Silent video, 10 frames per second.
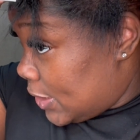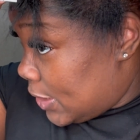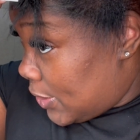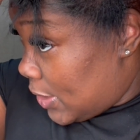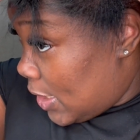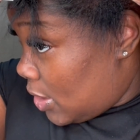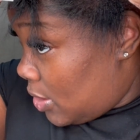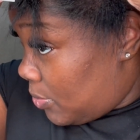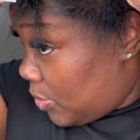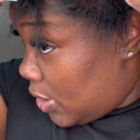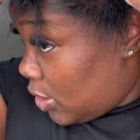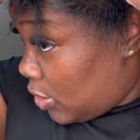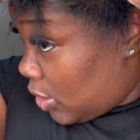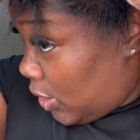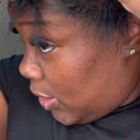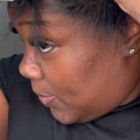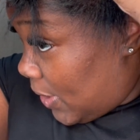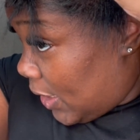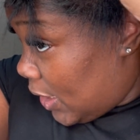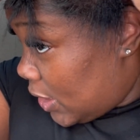so now I'm putting a little clip
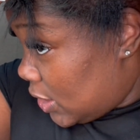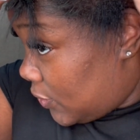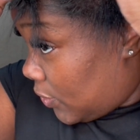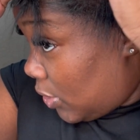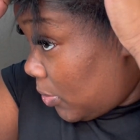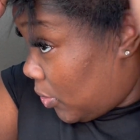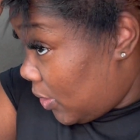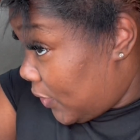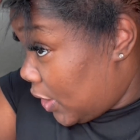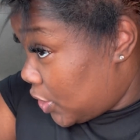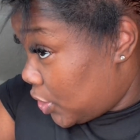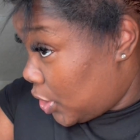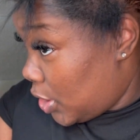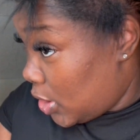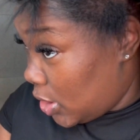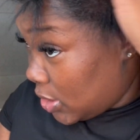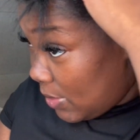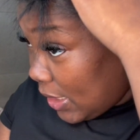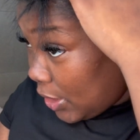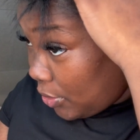right here, just number one for extra security, because
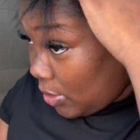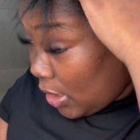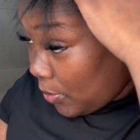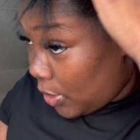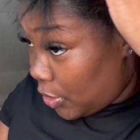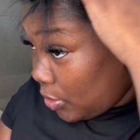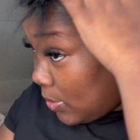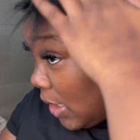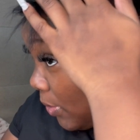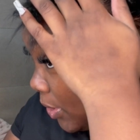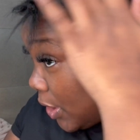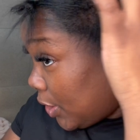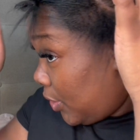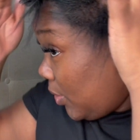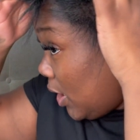my hair do not want to do what I want her to do.